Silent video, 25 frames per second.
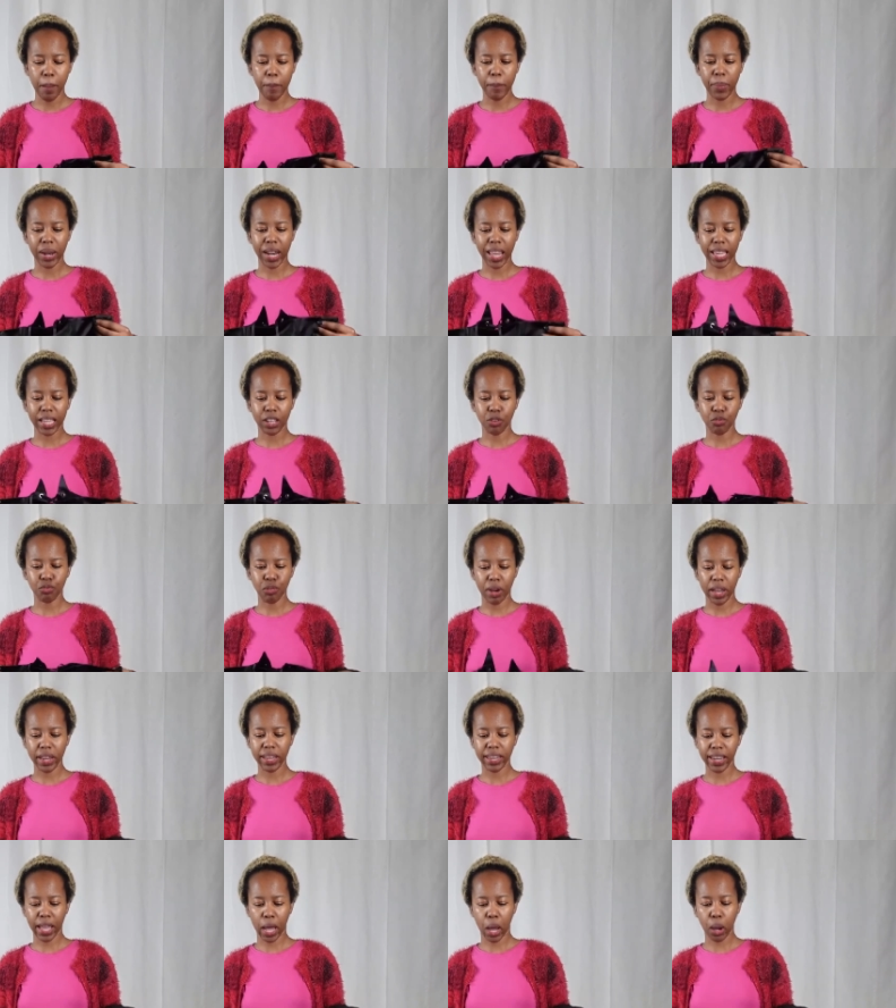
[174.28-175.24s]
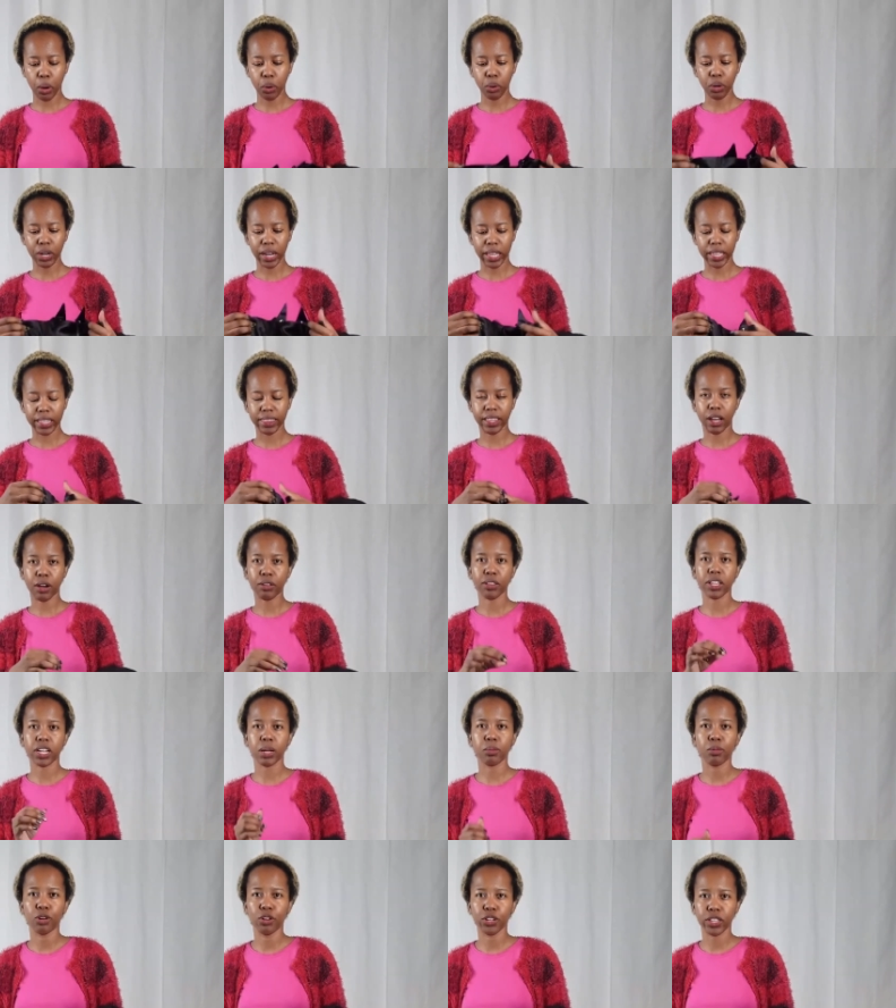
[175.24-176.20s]
but like right now, like now that
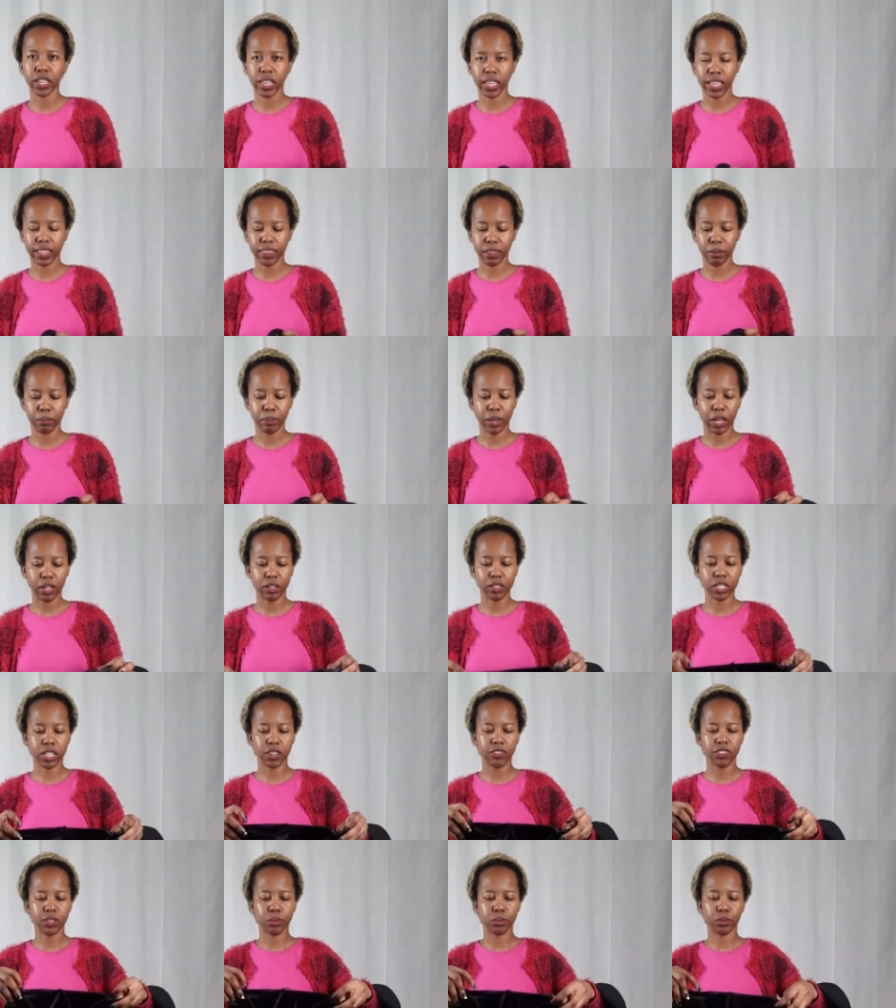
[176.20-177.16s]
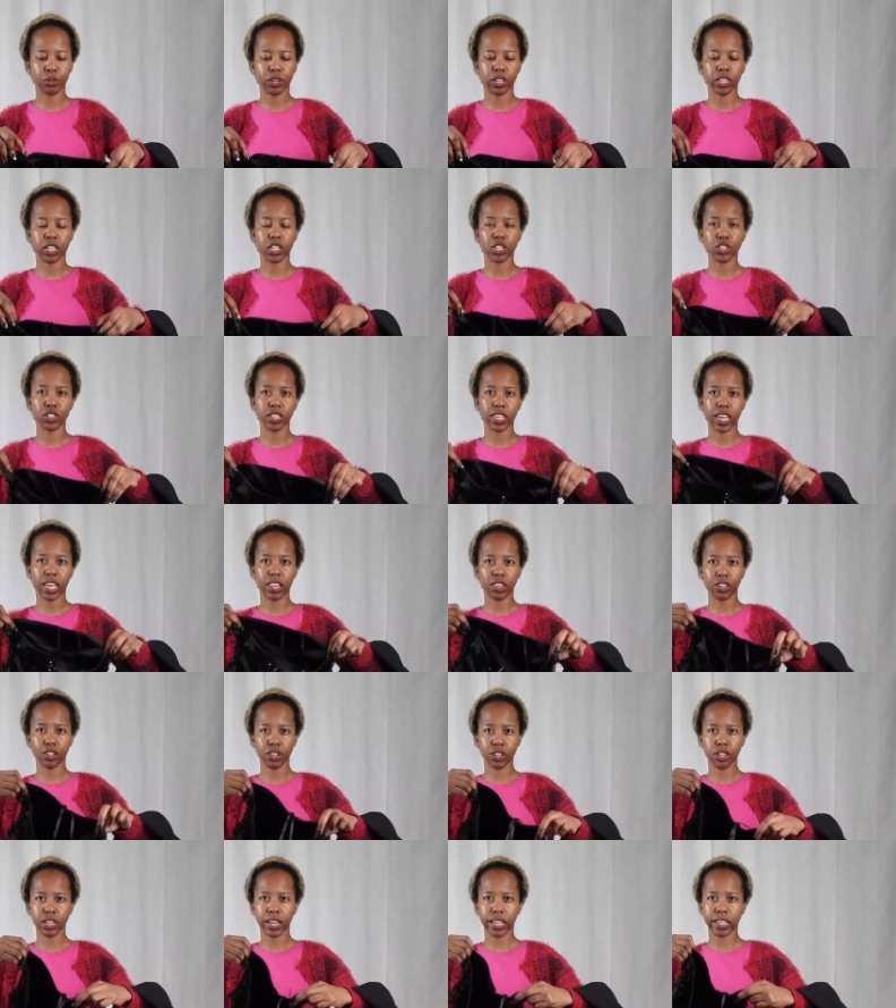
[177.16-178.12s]
I'm looking at the belt after putting it
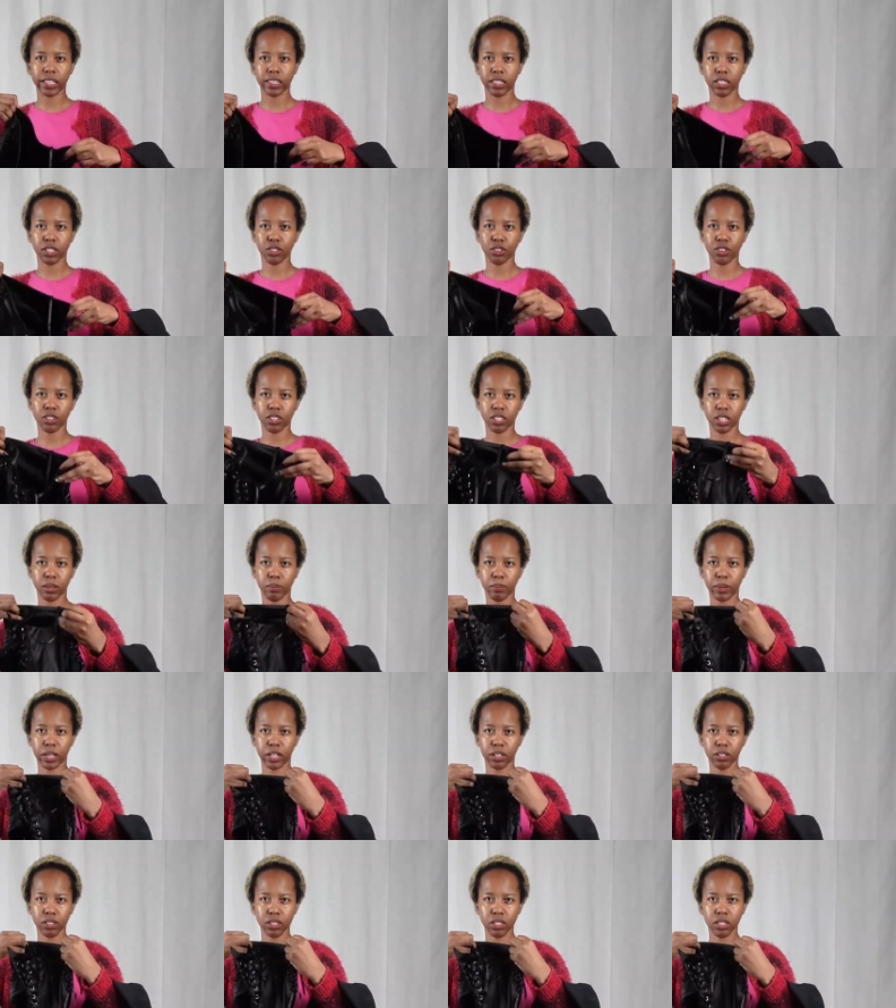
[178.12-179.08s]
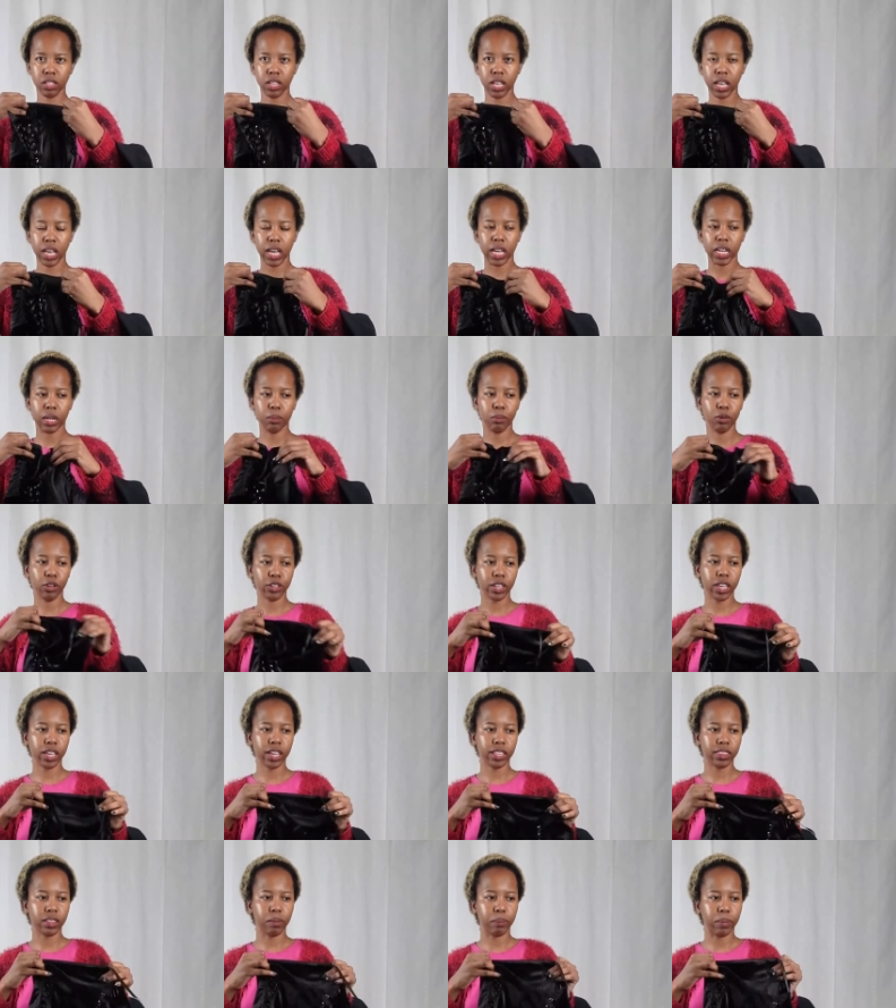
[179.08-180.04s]
together, like this corset belt, and I'm
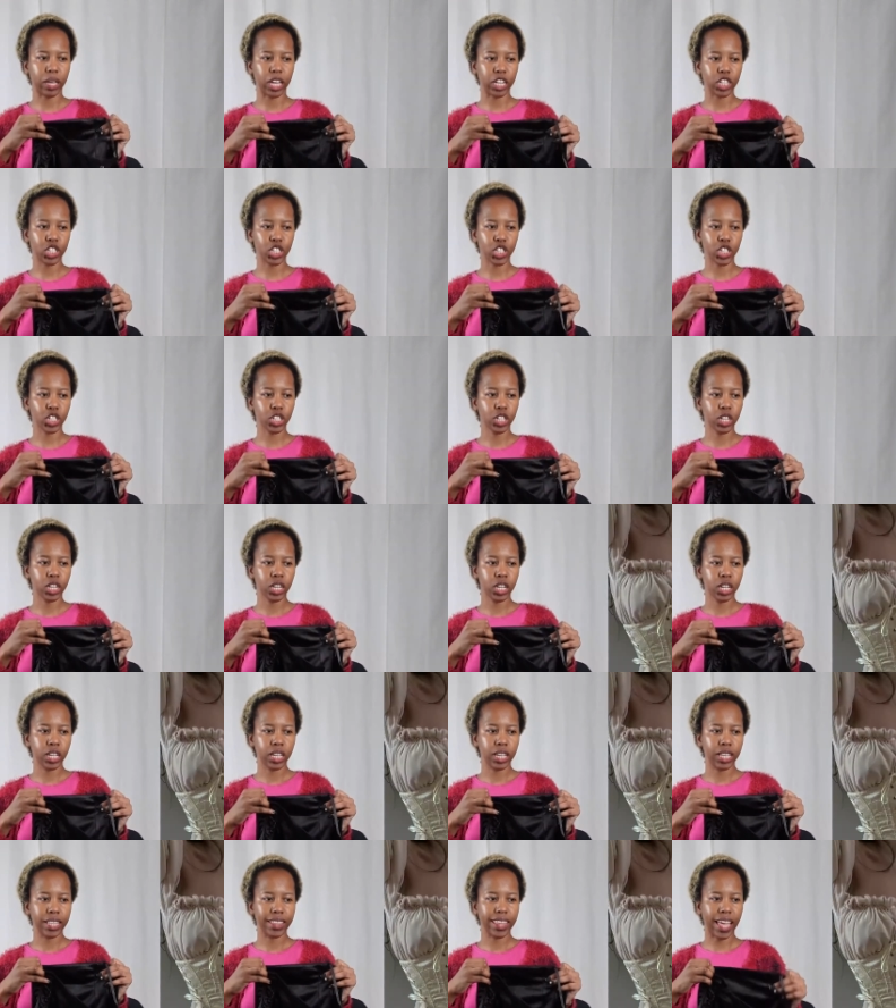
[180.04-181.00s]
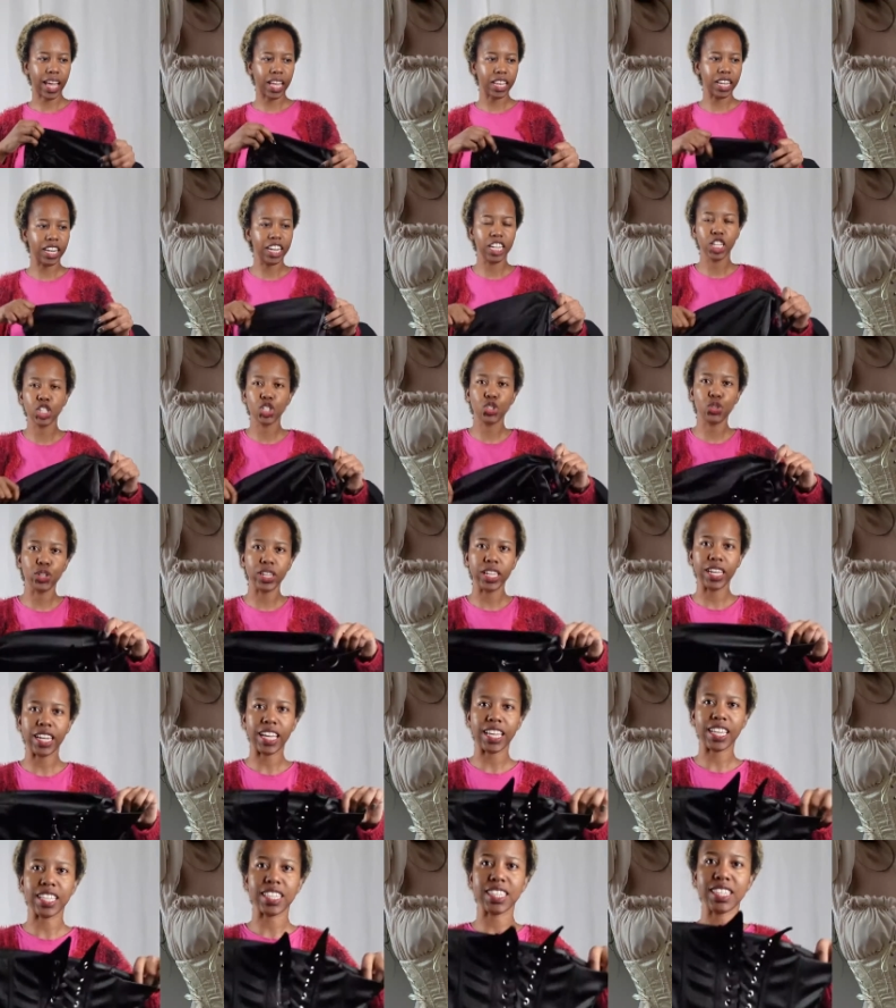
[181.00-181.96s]
looking at the picture, that literally
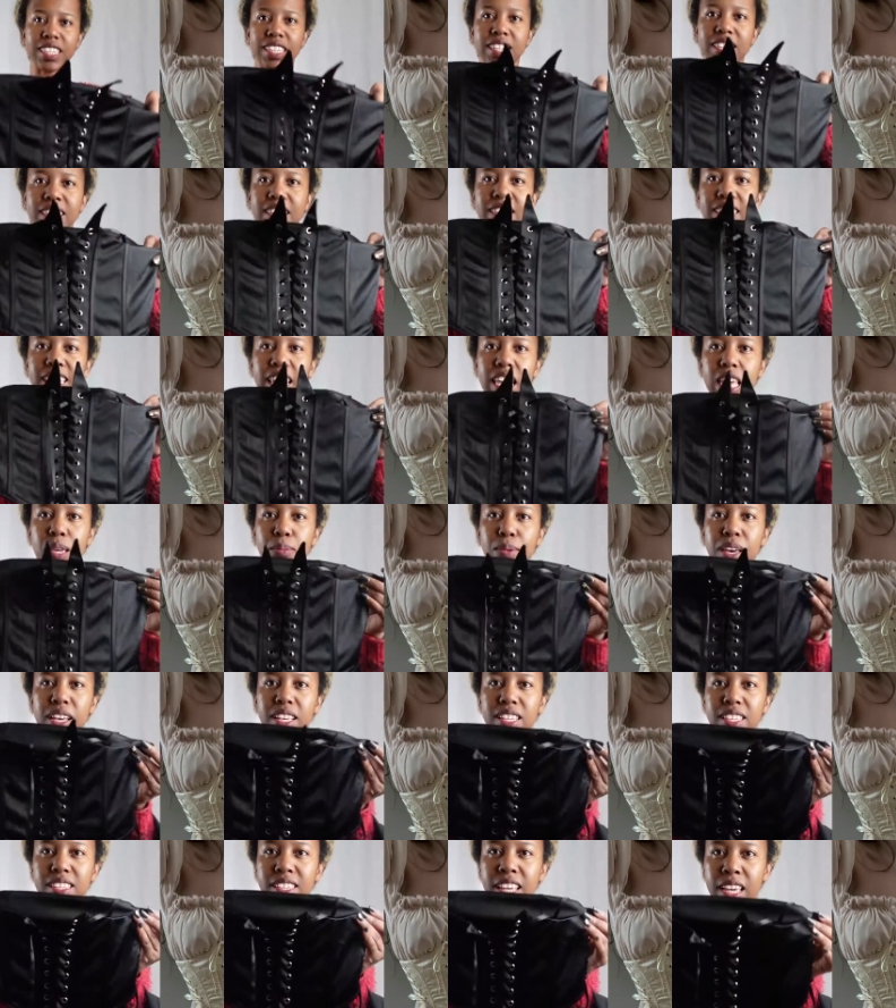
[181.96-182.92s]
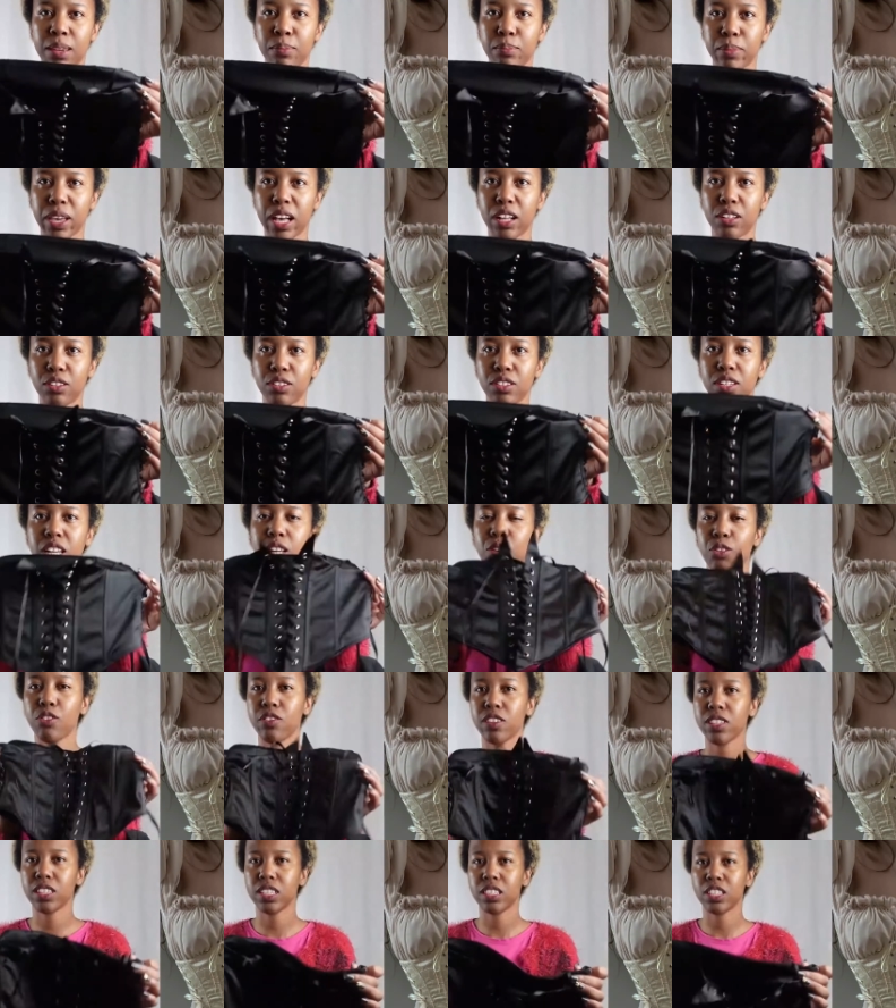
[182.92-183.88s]
like it's the same exact belt. Like
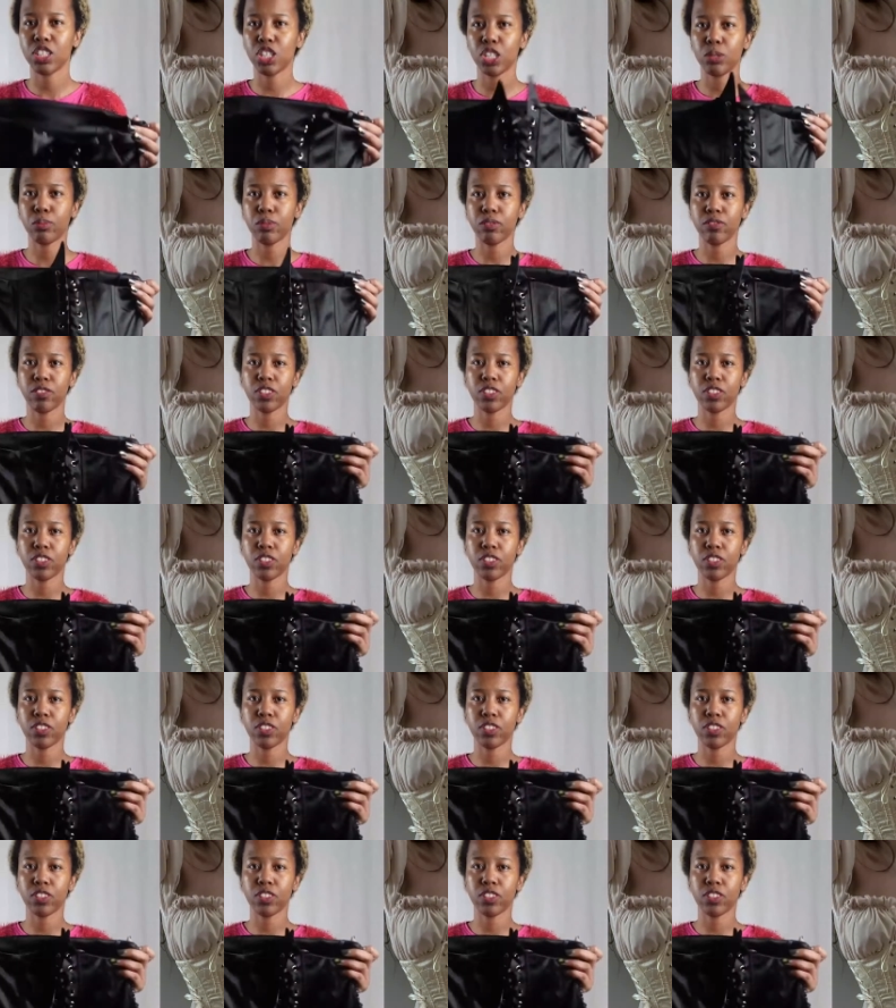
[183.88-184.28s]
obviously the cheaper